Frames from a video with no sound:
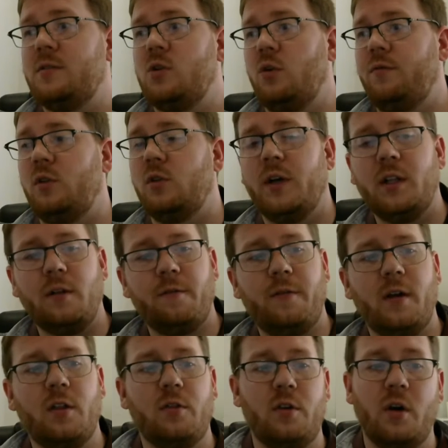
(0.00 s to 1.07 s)
So if you look at the
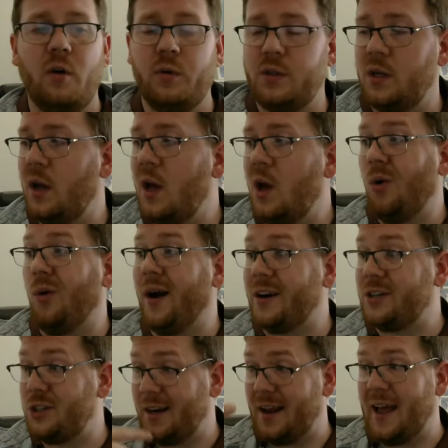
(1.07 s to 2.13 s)
5th note,
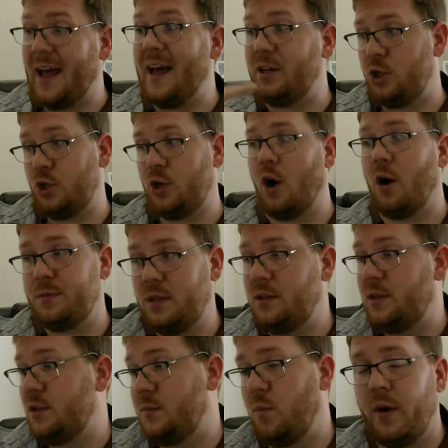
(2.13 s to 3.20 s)
we're actually gonna add sharps
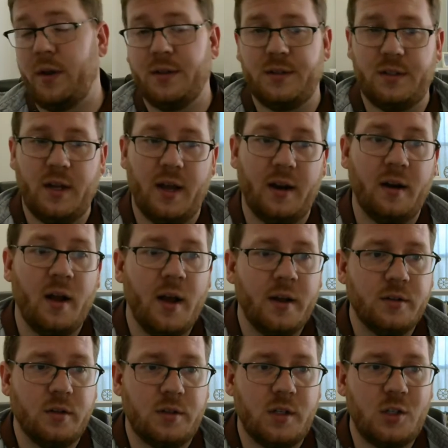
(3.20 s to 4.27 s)
at this point instead.
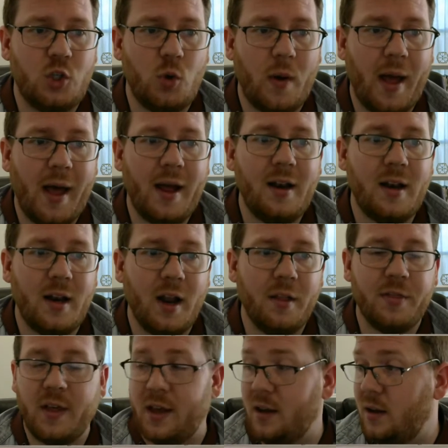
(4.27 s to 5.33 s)
So since you had
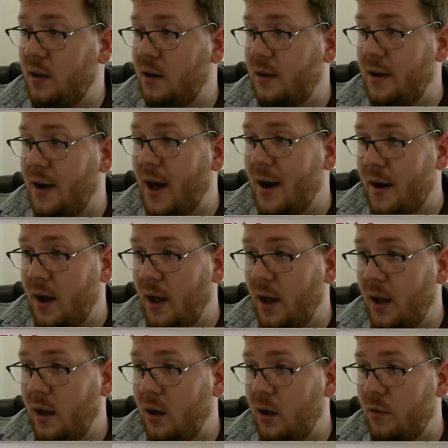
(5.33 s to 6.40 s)
nothing,
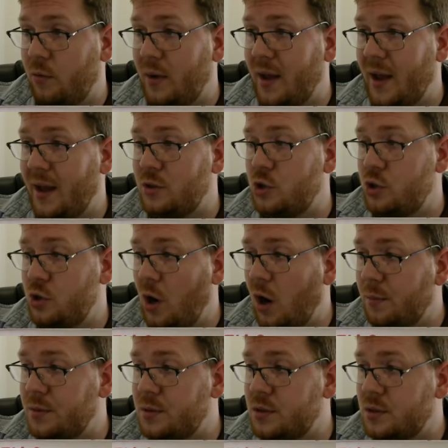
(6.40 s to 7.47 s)
nada, if we add
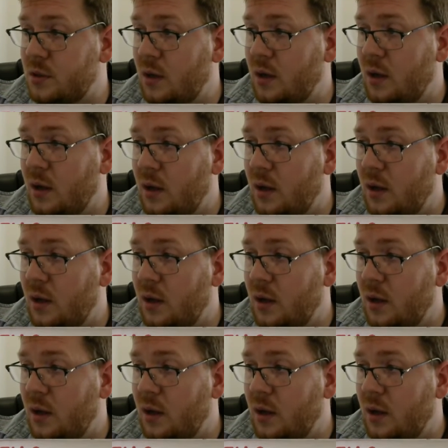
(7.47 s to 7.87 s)
sharps,